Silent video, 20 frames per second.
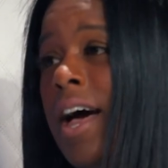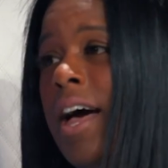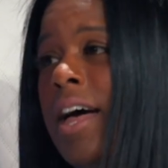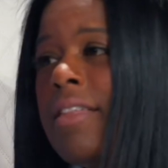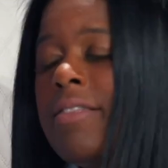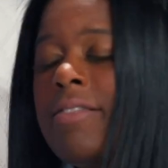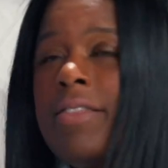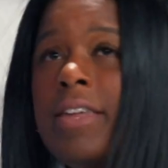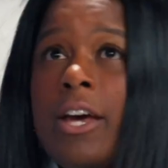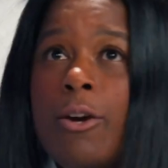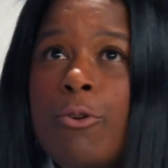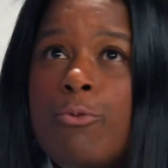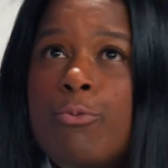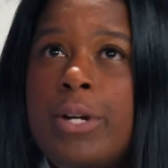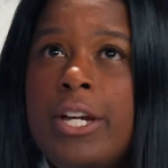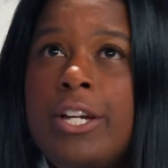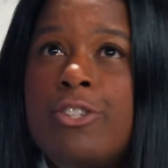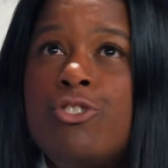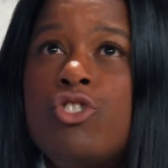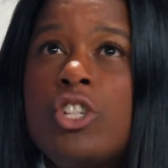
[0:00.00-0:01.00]
that
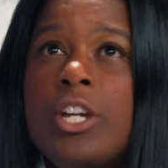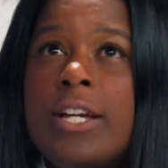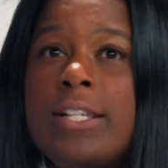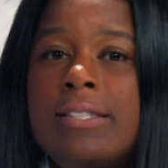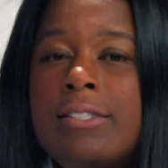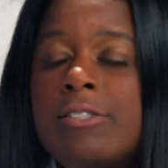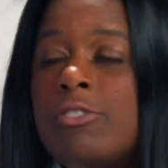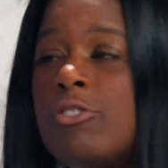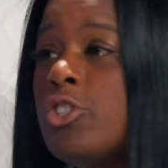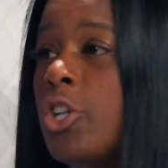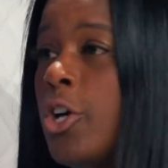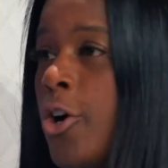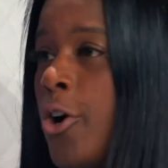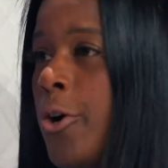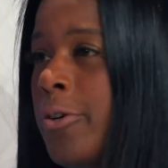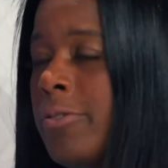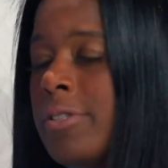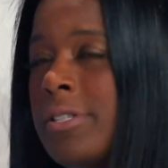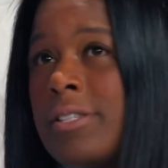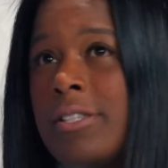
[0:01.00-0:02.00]
we just
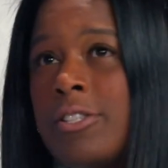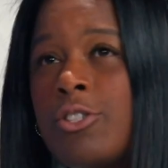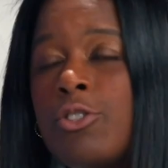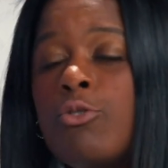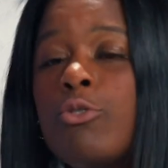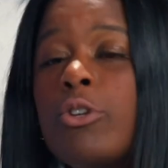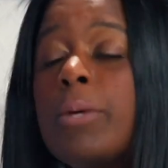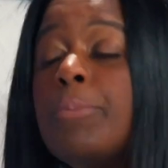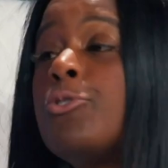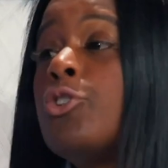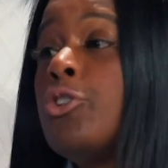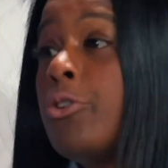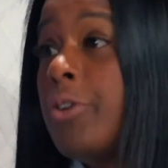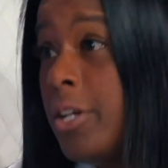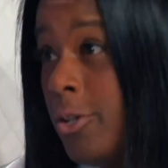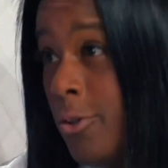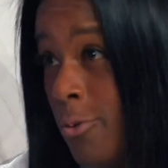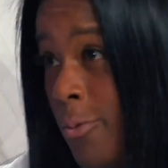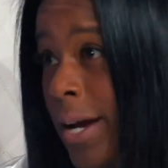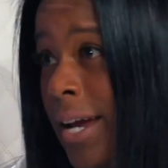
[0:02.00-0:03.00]
don't scripture it
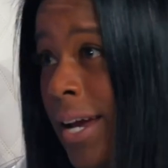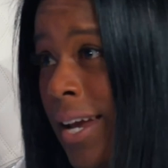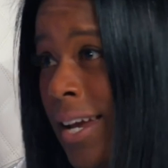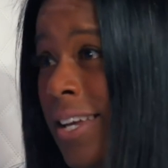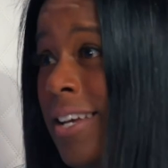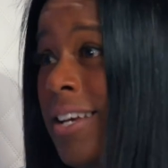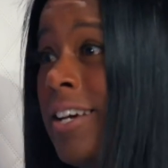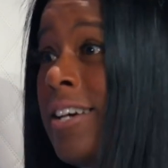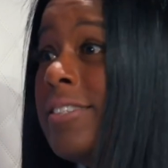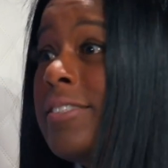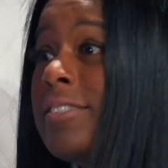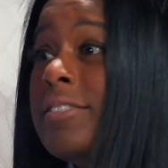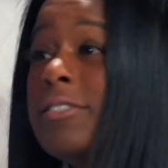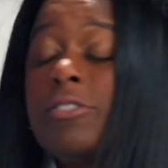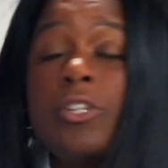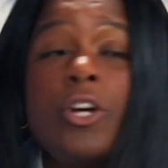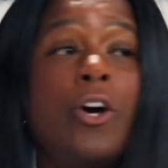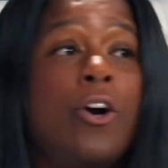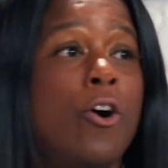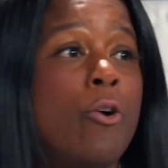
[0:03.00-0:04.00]
away. That's
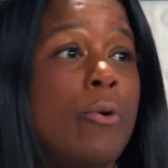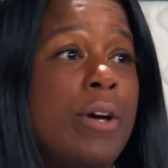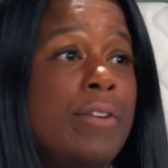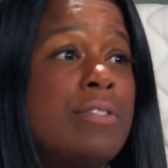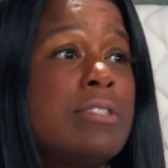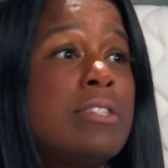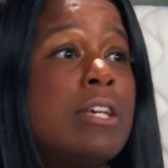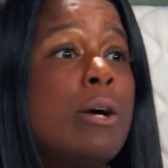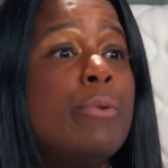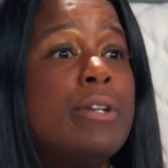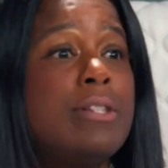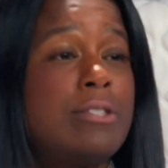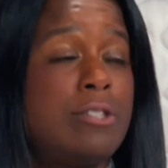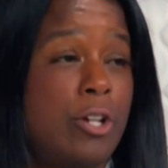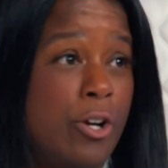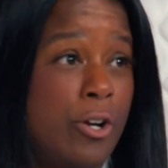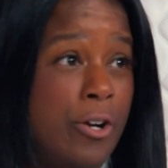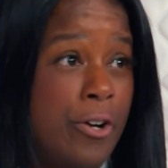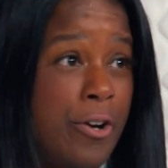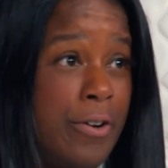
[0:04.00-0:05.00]
so good. if someone's
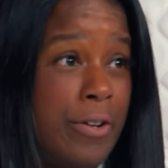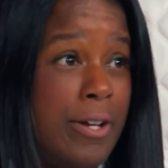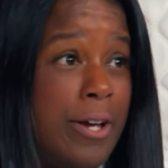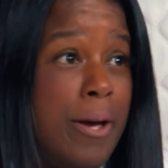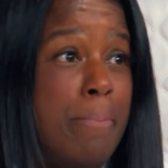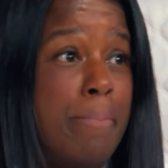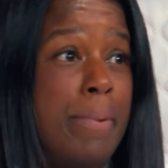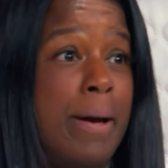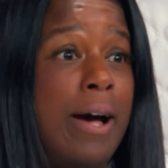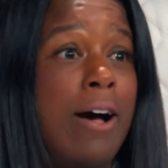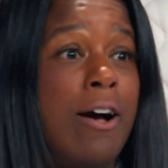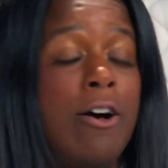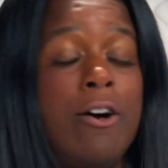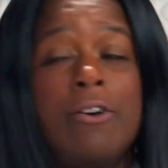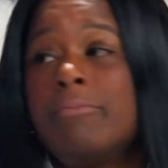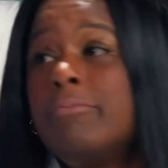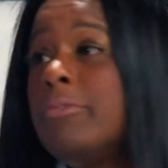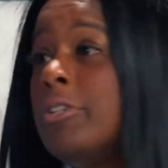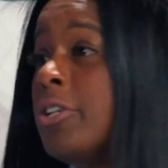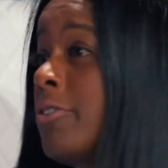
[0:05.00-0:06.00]
hurt
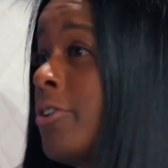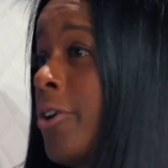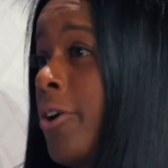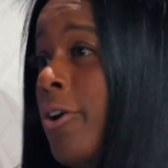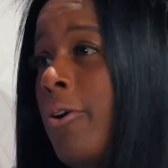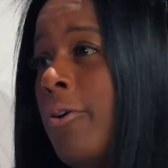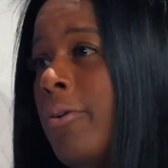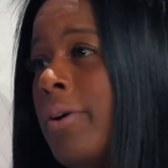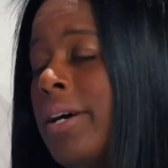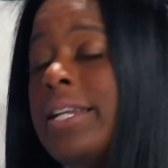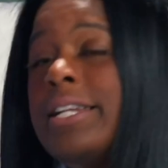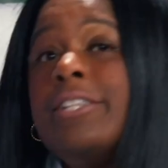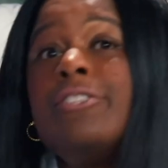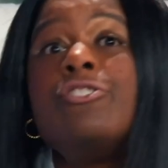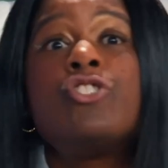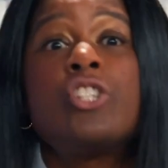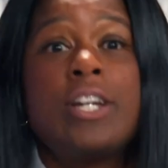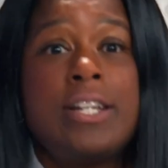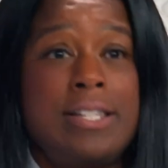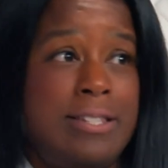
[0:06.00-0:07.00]
about, you know, an
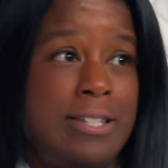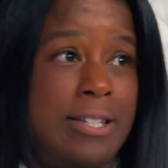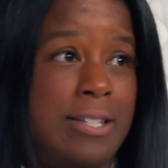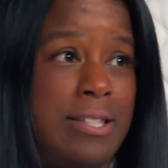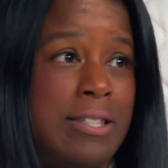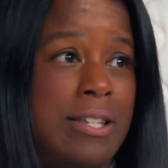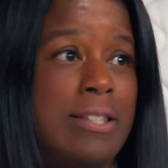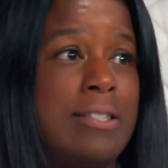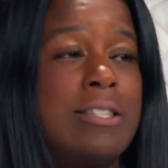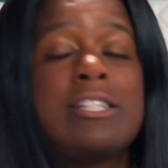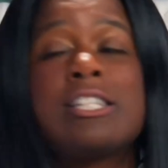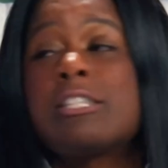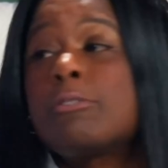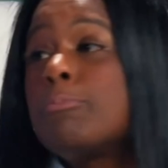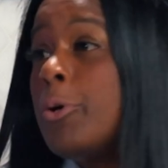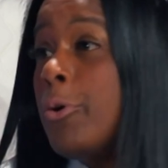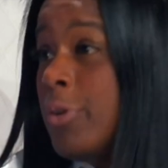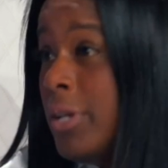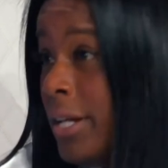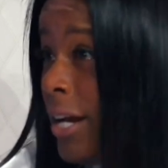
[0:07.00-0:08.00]
injustice that's
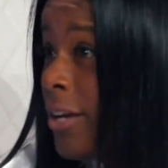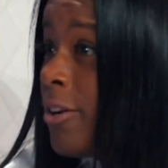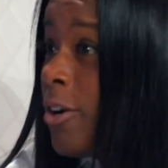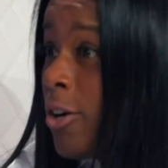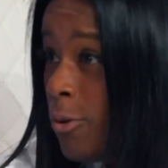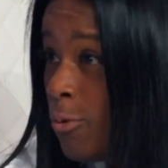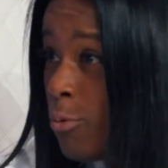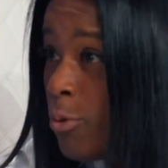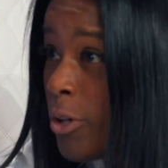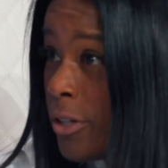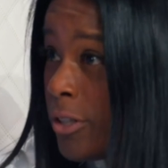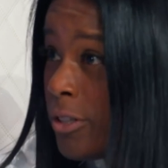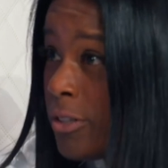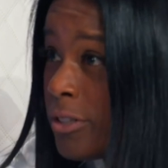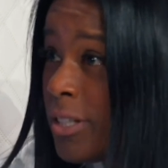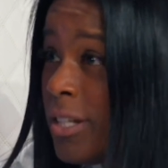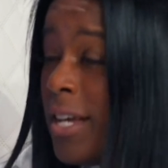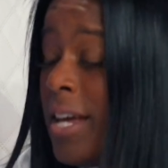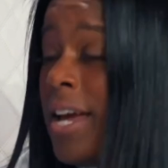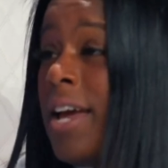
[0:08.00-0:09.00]
exploding in our mm-hmm.
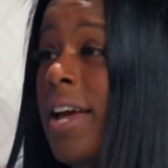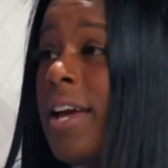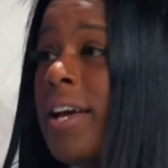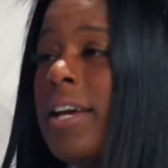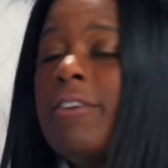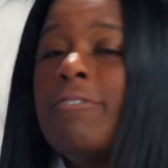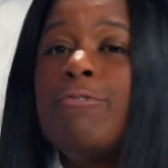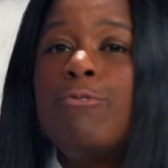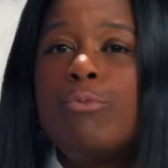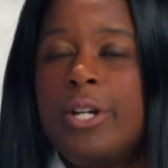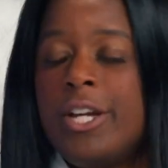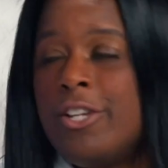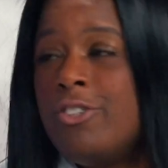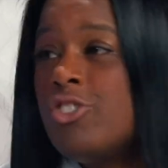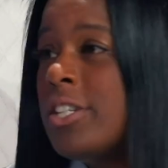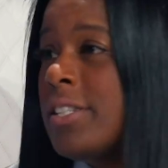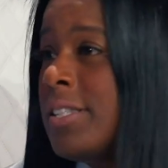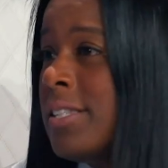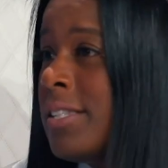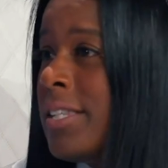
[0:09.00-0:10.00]
world, if we
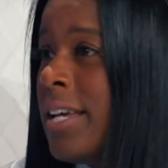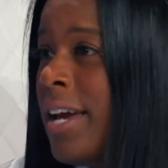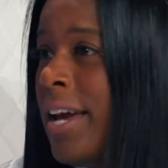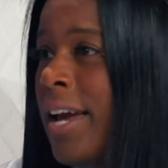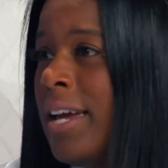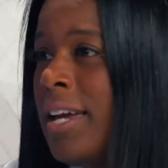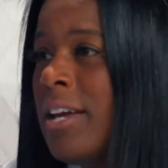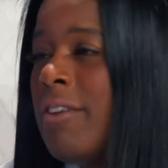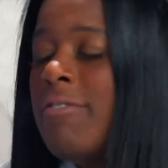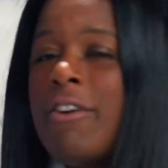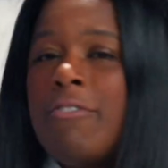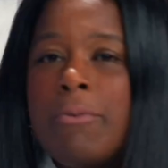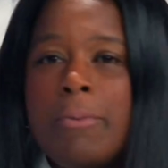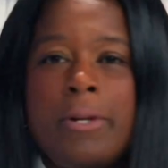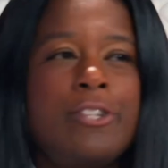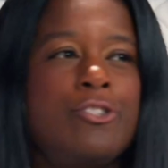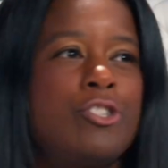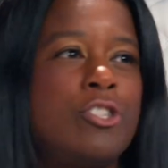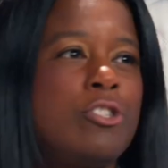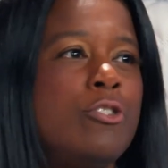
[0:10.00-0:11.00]
just say, if
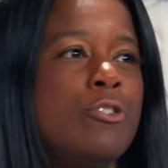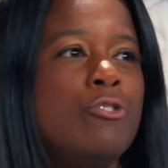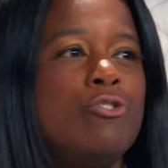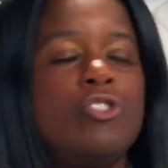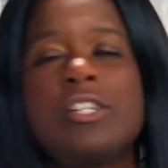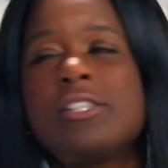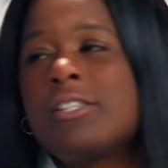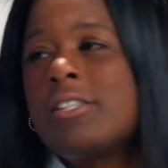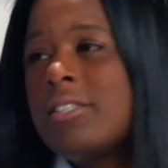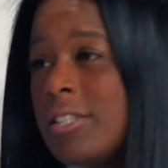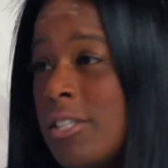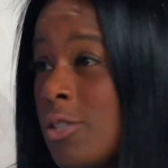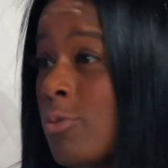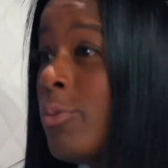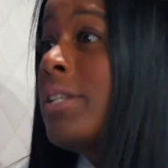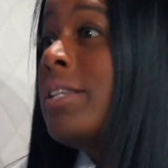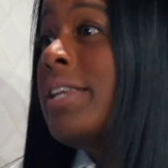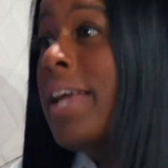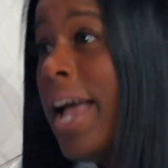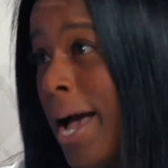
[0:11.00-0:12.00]
everybody just just knew Jesus, this
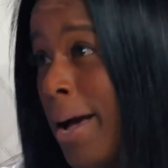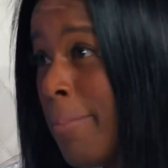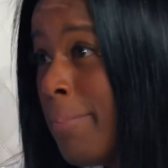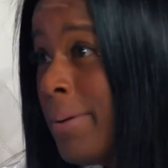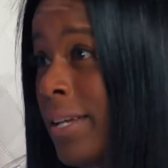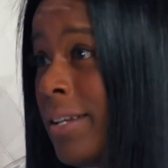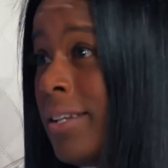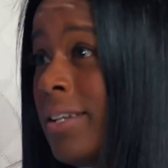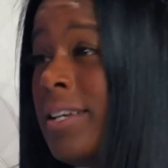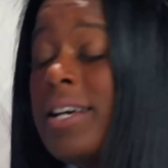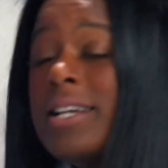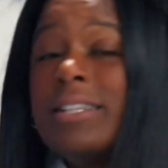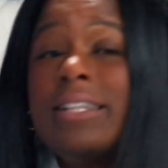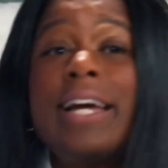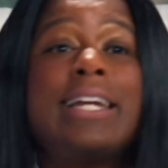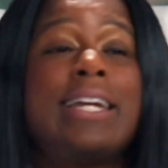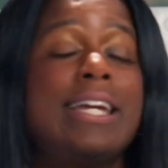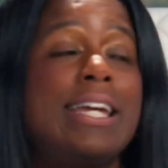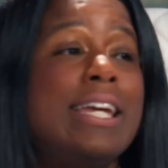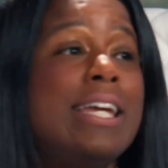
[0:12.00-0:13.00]
wouldn't happen. Yeah.
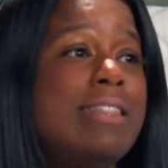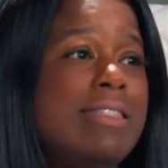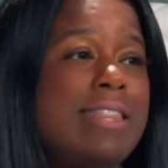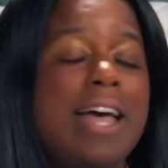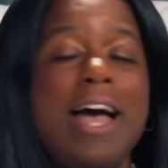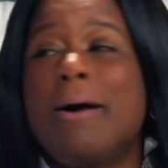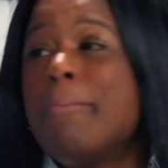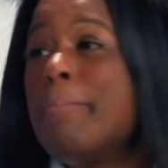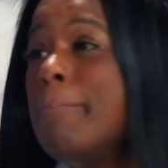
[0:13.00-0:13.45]
Like in that